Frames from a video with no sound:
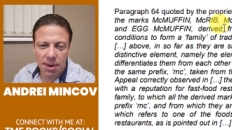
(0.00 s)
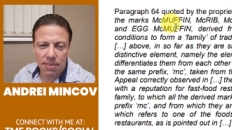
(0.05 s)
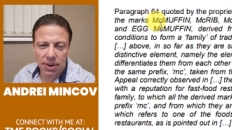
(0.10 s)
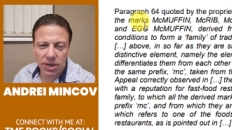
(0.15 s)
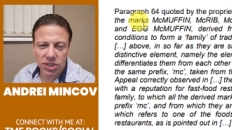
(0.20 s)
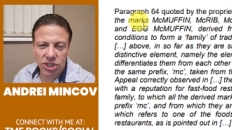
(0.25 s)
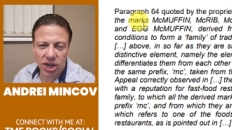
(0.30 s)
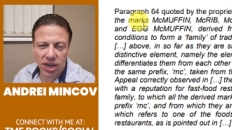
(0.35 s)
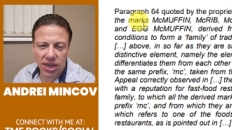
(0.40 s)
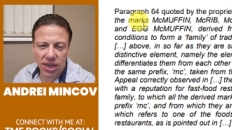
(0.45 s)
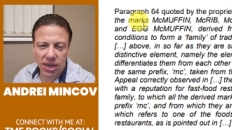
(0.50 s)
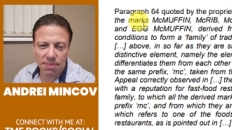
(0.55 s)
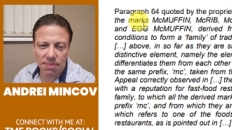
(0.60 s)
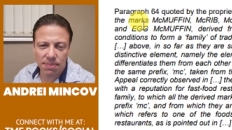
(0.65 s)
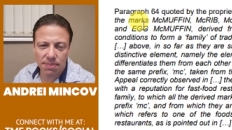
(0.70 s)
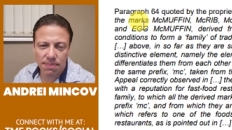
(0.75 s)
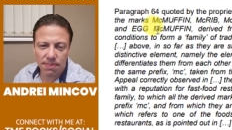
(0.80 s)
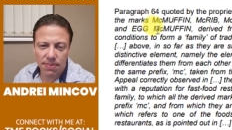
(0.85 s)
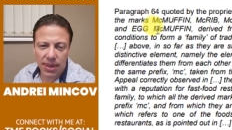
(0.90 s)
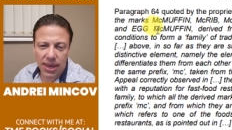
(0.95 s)

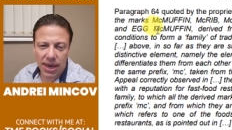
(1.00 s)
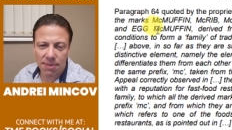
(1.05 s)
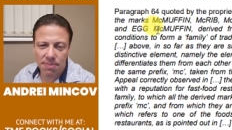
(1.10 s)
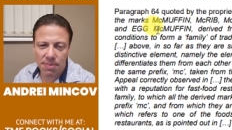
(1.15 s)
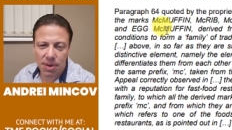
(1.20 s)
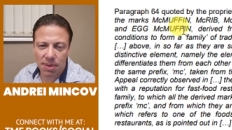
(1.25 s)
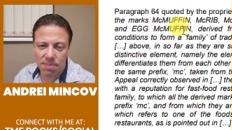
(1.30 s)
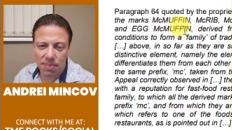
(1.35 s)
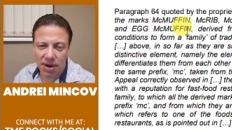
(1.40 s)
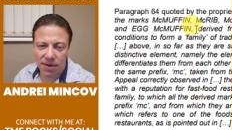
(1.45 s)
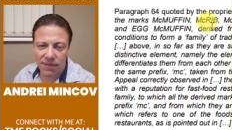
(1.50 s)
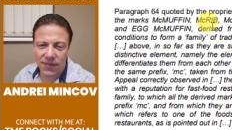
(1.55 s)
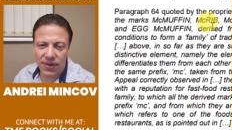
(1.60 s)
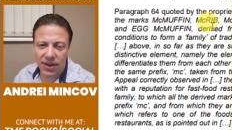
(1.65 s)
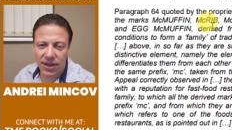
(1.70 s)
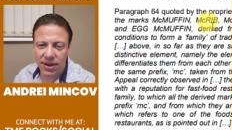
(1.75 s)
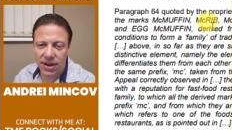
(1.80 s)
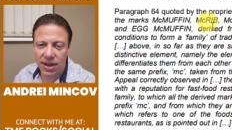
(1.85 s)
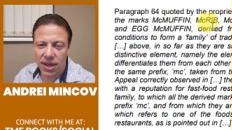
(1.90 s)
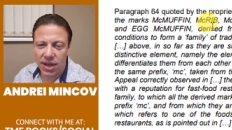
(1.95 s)
McChicken, Egg
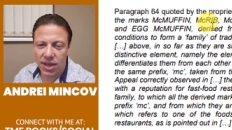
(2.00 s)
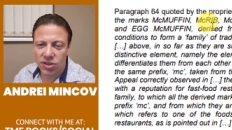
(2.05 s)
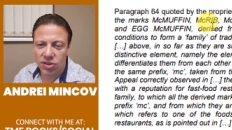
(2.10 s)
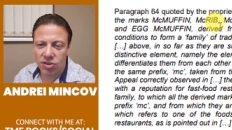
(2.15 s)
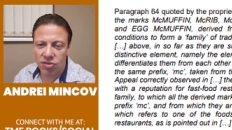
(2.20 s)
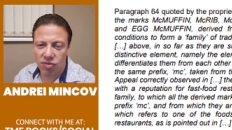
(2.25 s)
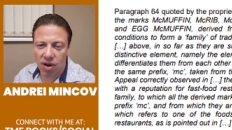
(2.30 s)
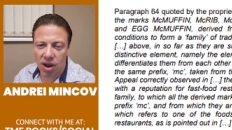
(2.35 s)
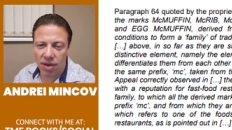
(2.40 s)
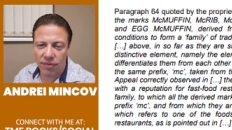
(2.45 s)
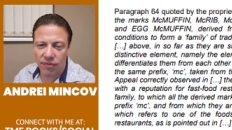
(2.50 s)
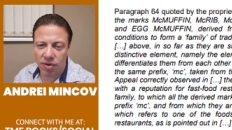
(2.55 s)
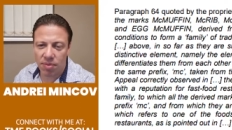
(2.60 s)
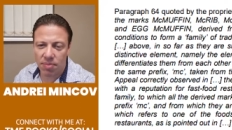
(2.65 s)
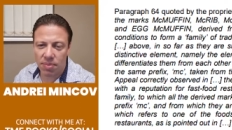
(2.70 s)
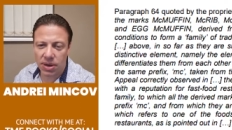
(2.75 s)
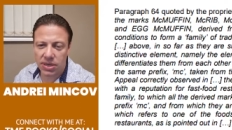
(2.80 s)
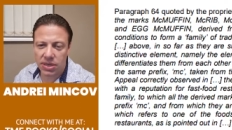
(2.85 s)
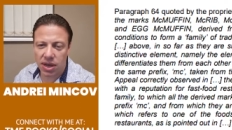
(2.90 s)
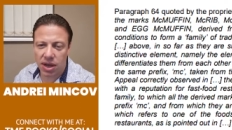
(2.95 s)
McMuffin, derived
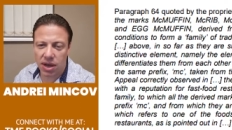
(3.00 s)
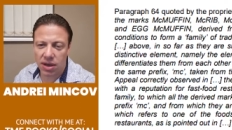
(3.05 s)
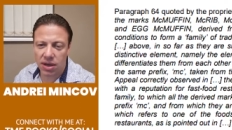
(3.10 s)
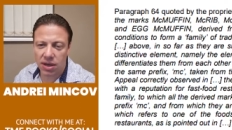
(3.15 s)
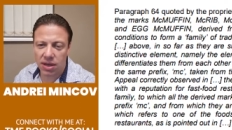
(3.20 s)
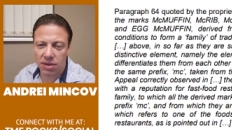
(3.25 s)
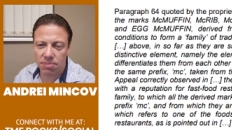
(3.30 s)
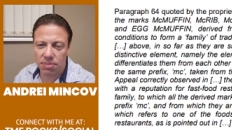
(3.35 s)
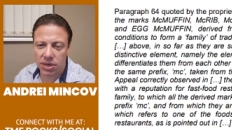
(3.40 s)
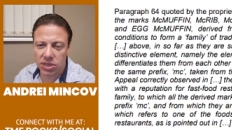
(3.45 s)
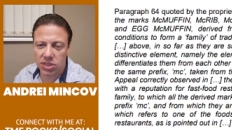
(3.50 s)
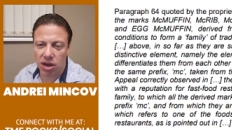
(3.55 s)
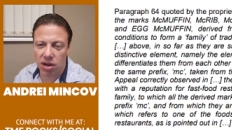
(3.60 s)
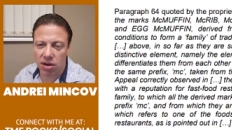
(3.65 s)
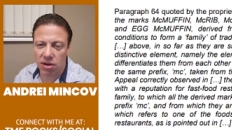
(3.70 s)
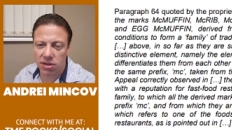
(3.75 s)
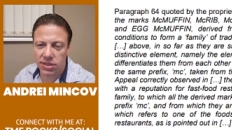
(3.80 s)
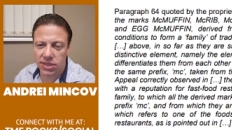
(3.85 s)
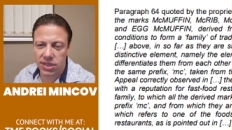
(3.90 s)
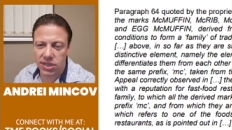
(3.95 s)
from
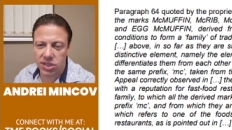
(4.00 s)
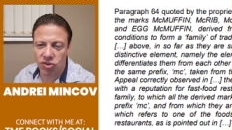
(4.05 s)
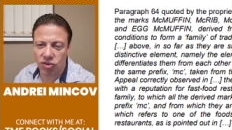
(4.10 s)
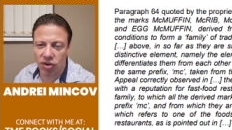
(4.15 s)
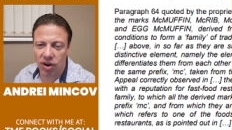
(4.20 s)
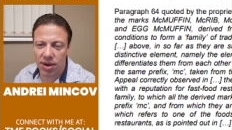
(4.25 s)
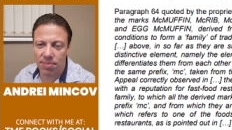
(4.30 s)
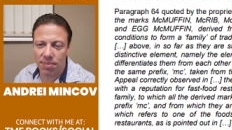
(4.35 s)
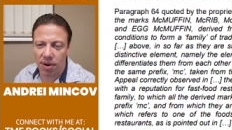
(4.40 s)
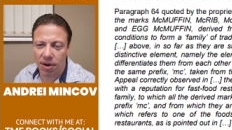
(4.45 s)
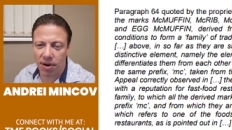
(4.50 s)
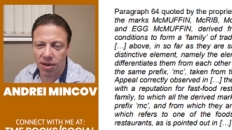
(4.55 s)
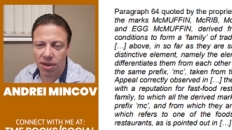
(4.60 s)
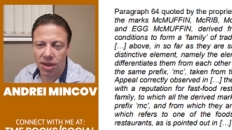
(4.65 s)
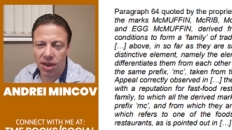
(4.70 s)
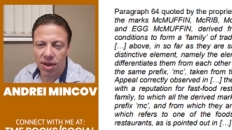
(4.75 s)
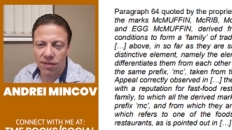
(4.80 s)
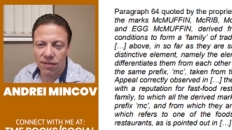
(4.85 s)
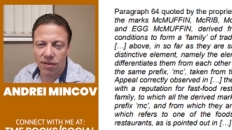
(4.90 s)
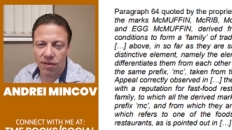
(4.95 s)
McDonald's
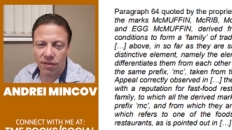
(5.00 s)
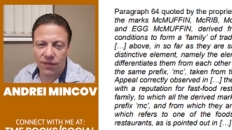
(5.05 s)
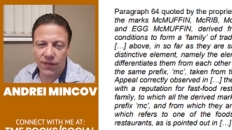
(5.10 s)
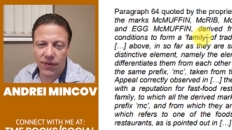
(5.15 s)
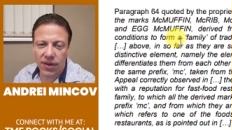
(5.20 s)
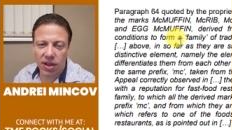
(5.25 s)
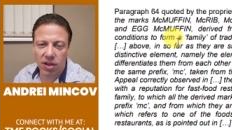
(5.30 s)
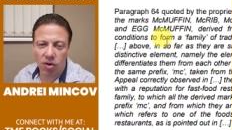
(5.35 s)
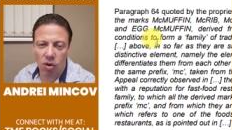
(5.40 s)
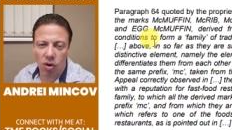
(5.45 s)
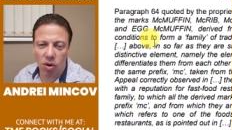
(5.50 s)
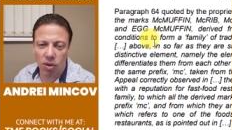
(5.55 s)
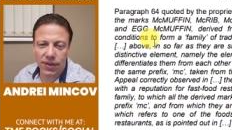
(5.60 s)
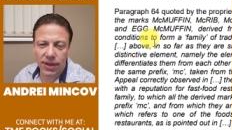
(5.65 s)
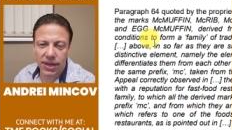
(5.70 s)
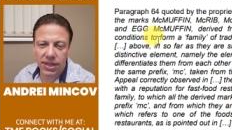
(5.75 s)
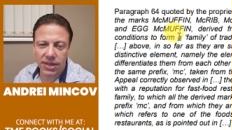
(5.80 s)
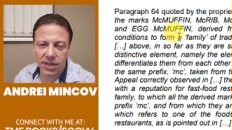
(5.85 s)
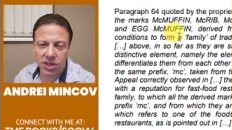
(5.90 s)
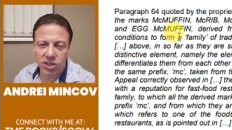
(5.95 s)
trademark, fulfill all
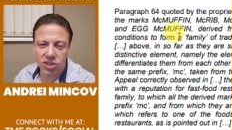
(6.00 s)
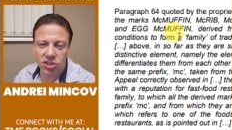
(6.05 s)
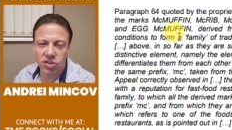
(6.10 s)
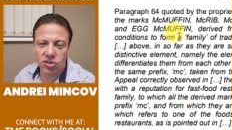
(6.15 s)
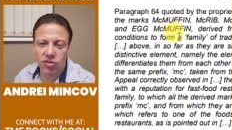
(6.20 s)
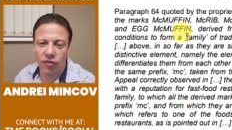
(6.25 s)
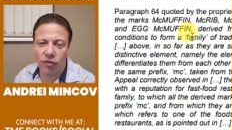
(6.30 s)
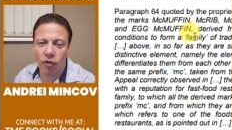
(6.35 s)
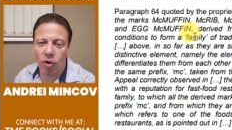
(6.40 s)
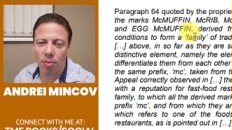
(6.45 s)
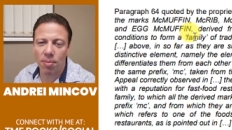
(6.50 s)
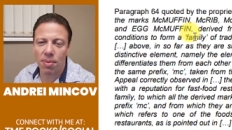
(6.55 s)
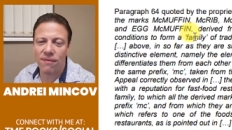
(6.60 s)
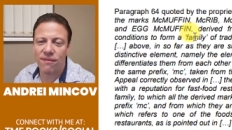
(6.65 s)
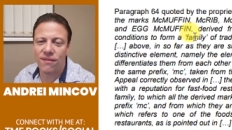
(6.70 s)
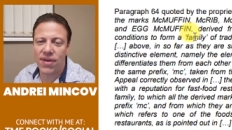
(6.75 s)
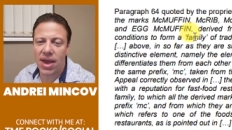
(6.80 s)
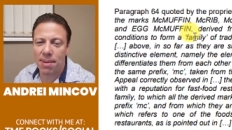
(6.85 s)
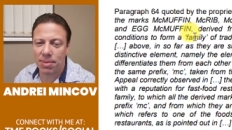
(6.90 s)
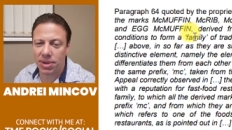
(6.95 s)
the conditions to form a
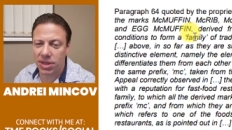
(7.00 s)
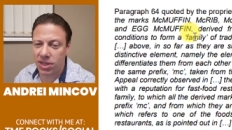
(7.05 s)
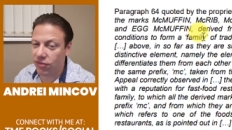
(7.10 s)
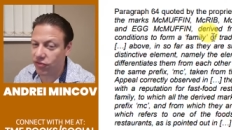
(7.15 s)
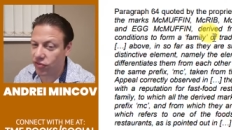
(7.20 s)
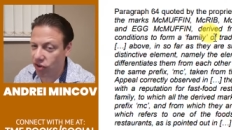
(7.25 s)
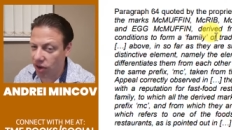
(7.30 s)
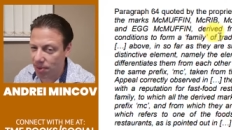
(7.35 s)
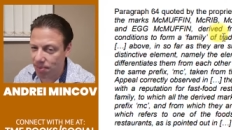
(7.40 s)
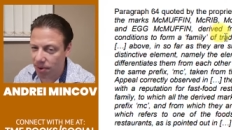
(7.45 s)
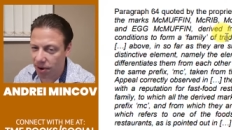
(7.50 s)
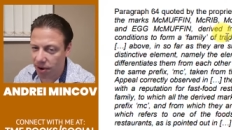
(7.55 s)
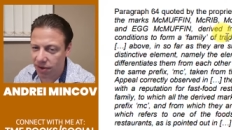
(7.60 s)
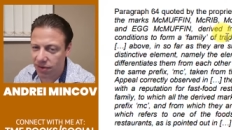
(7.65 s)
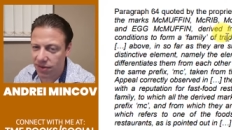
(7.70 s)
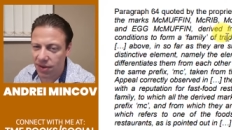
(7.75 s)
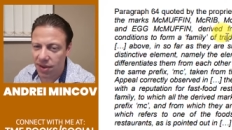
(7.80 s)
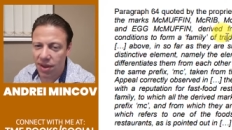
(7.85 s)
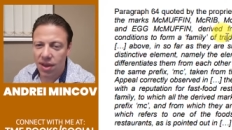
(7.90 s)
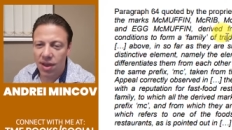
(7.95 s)
family of
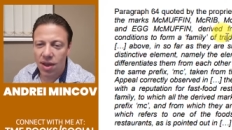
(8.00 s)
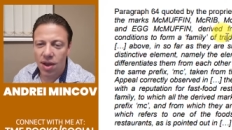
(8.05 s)
trademarks